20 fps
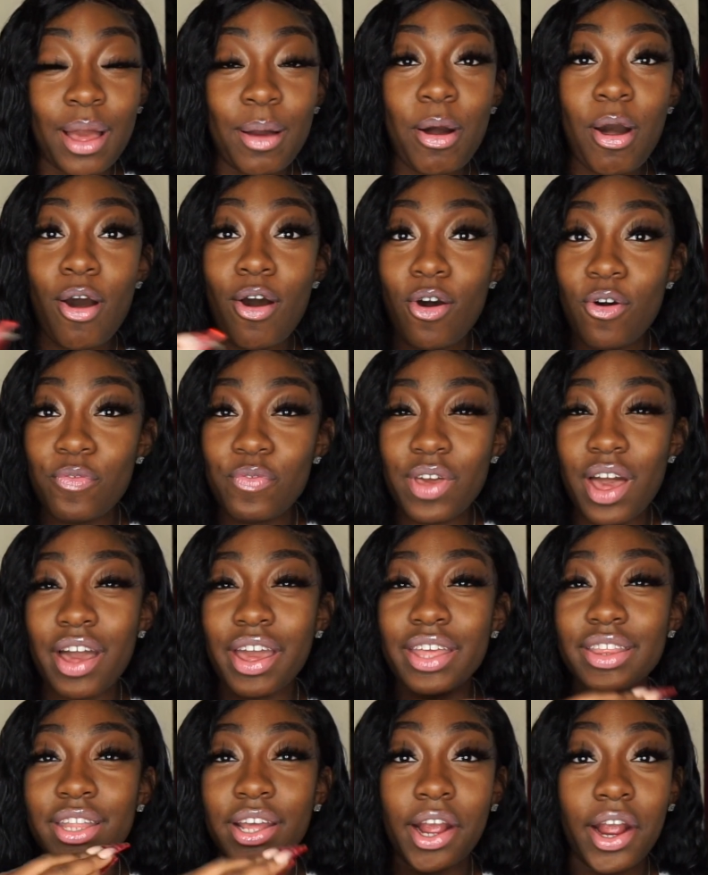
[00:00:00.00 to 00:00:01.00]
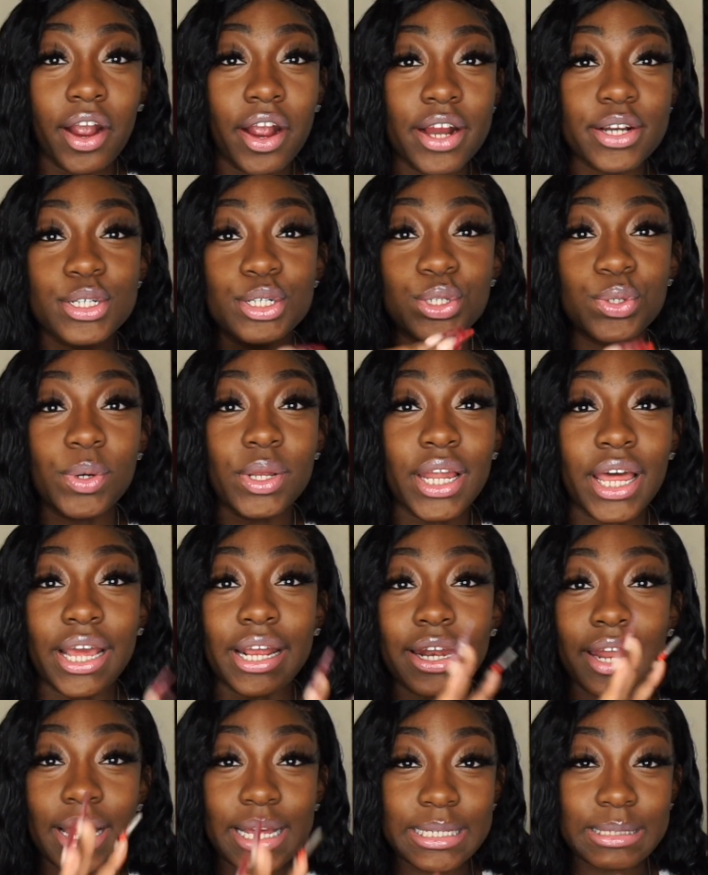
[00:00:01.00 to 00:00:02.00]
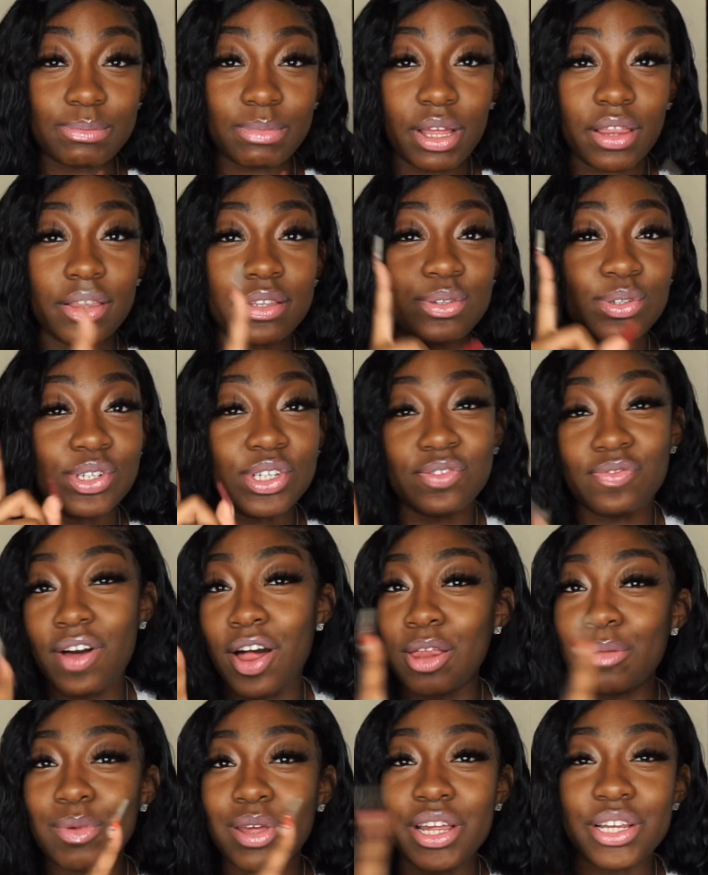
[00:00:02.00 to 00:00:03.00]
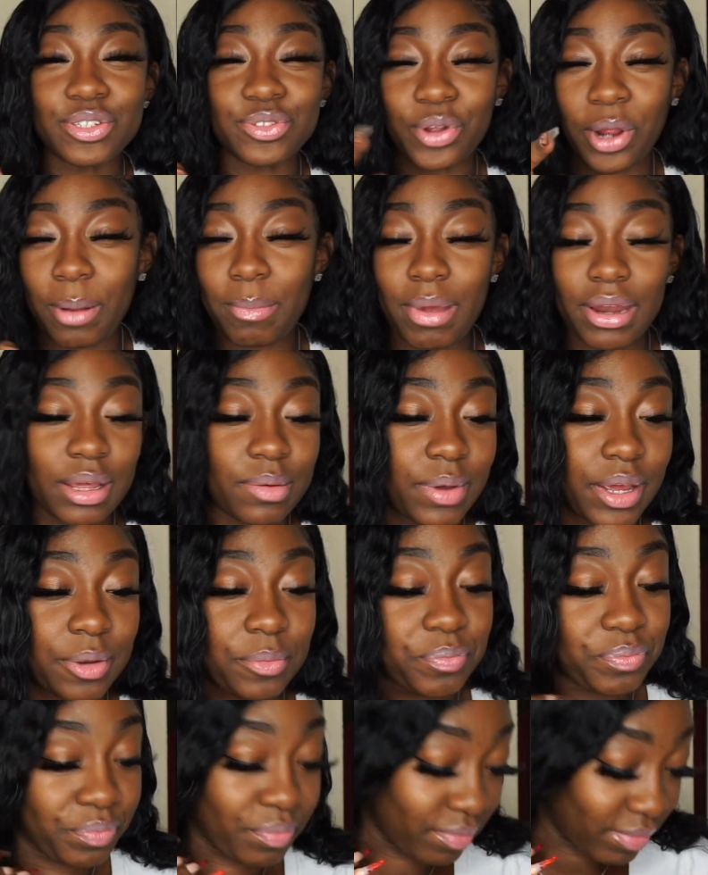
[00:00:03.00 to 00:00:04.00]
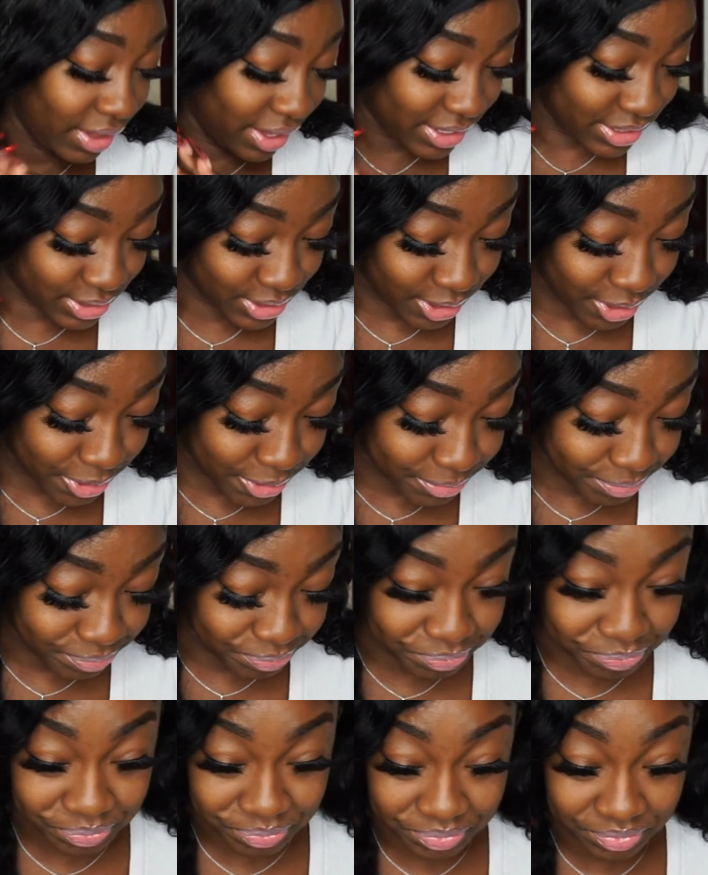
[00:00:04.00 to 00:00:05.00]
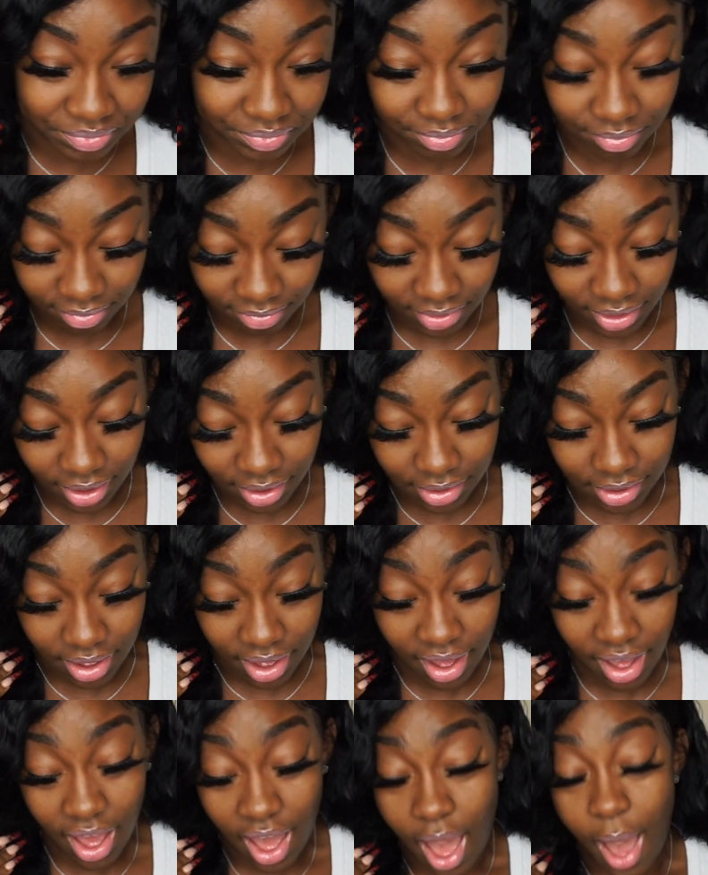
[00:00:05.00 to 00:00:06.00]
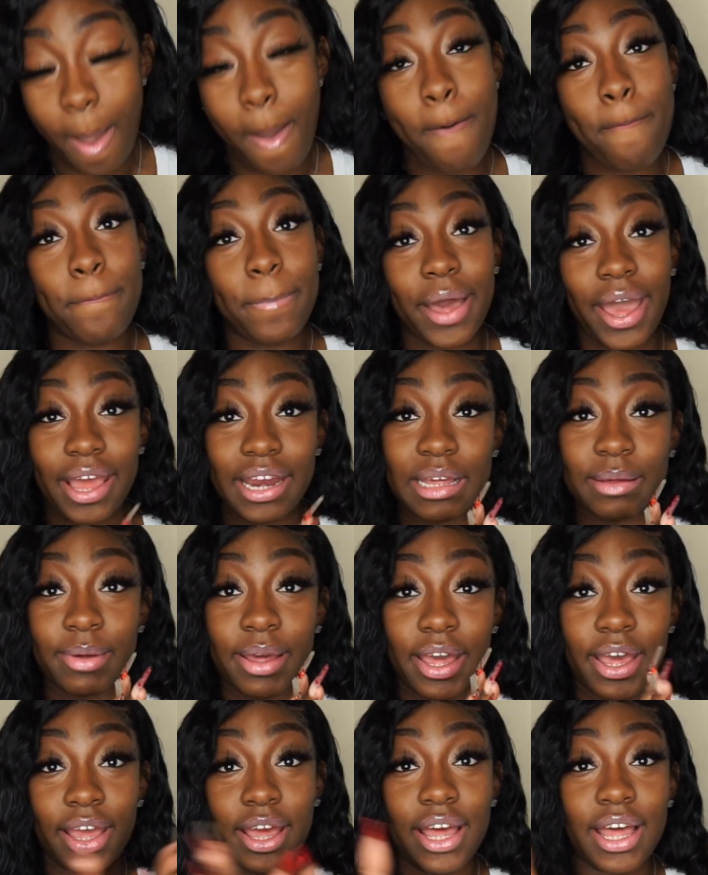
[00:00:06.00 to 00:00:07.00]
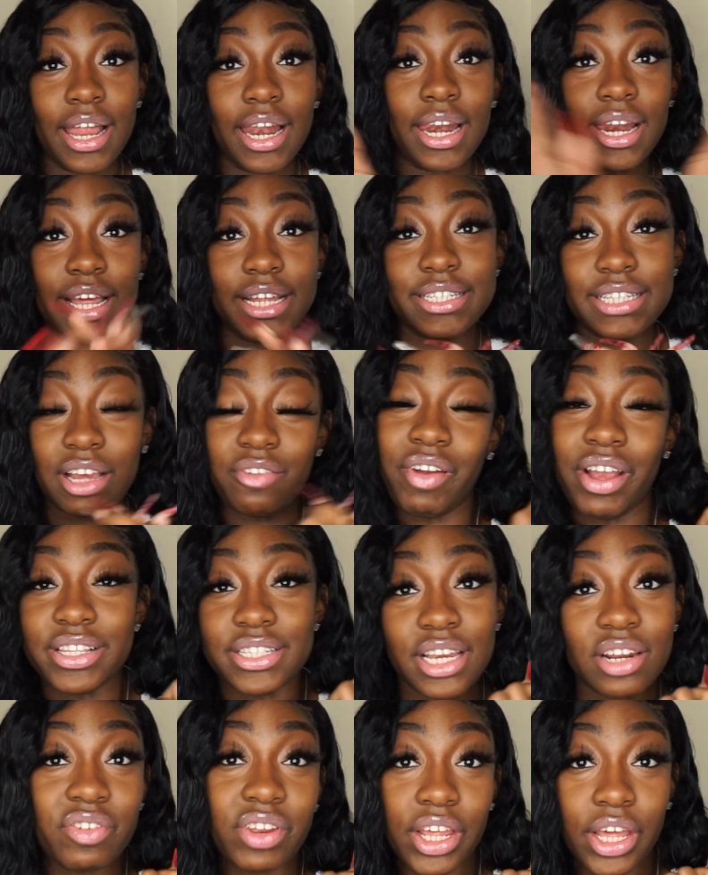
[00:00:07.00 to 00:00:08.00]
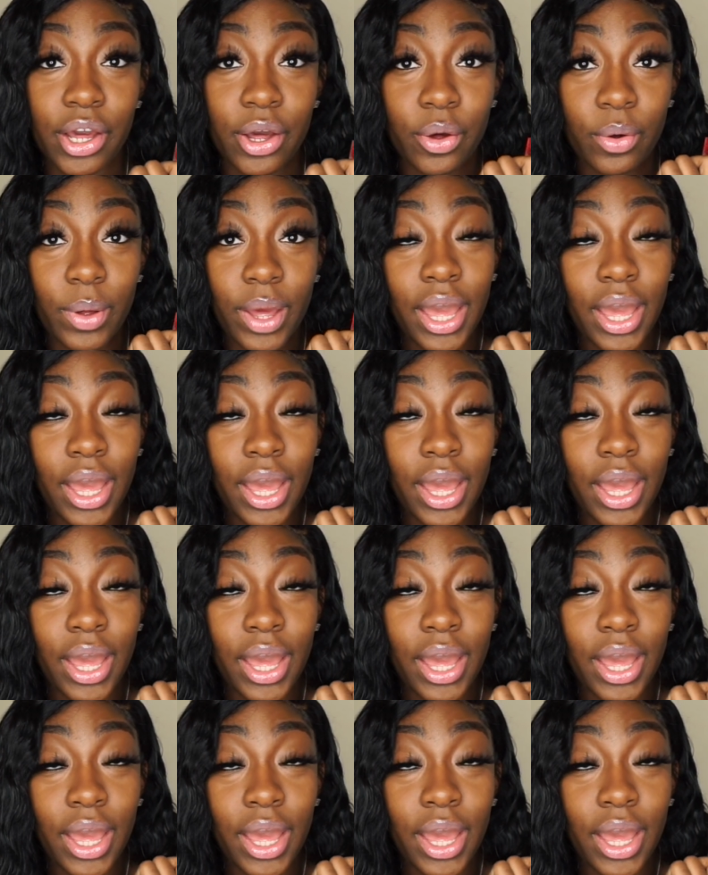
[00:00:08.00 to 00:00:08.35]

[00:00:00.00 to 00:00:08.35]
Hopefully I'll get the courage to do it like next month, so just follow me on Instagram anyway. So yeah, but anyway, let's get right into the video,